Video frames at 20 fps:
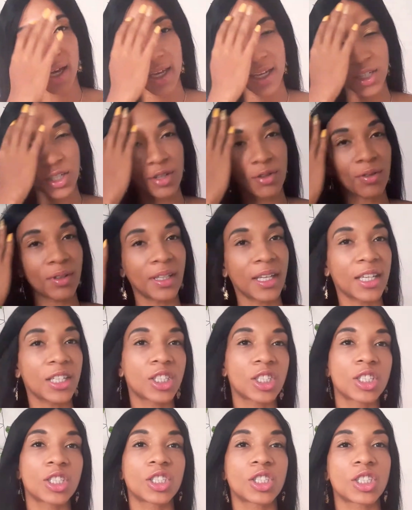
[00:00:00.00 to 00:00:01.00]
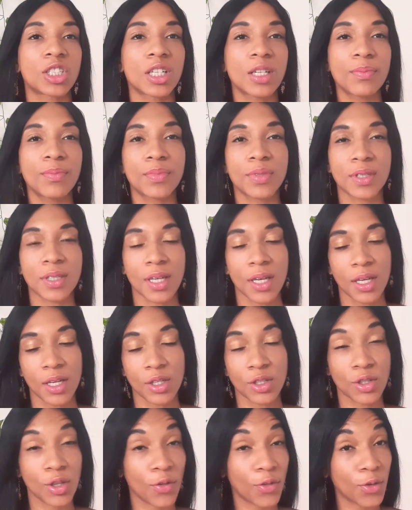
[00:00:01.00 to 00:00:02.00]
in your relationships.
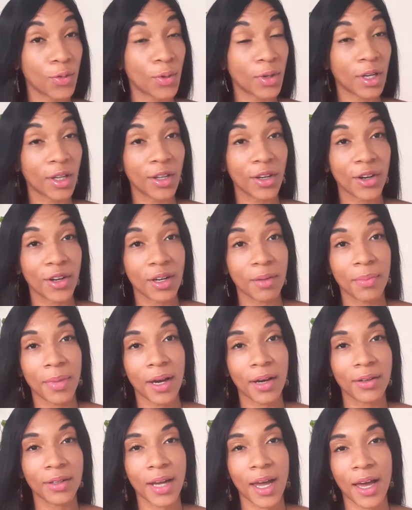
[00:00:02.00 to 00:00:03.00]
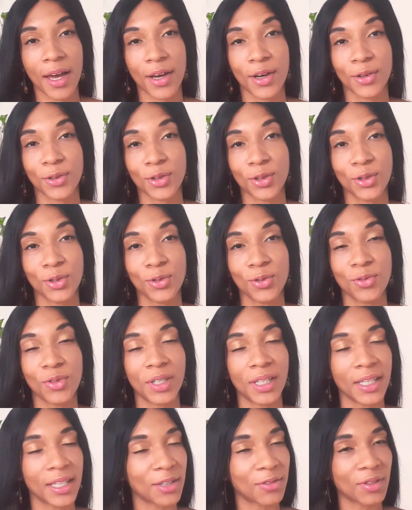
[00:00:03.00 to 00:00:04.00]
So if you want to learn about how you
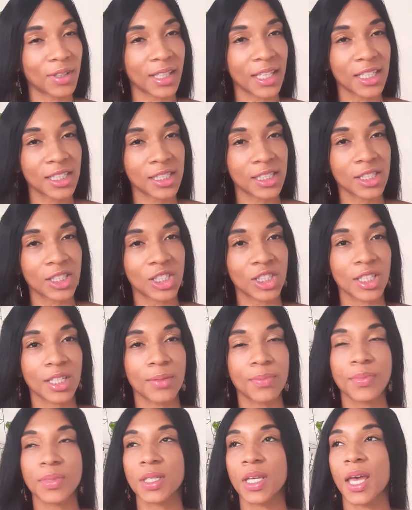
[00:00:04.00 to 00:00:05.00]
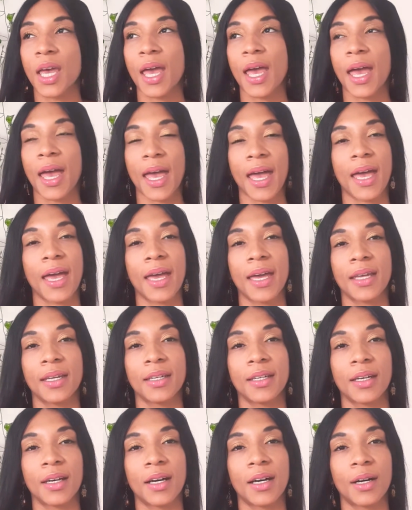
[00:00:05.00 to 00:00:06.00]
relate in relationships
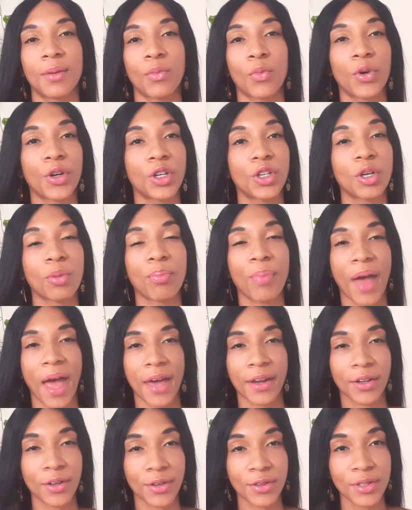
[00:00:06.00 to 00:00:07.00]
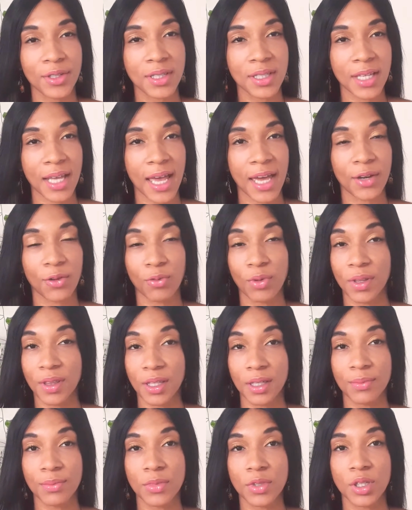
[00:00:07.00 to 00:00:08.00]
and what are your patterns and
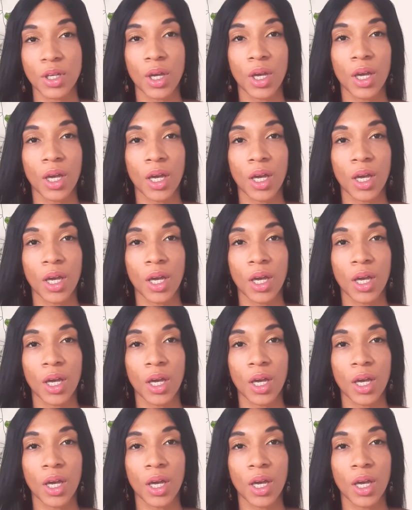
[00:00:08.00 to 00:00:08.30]
rhythms,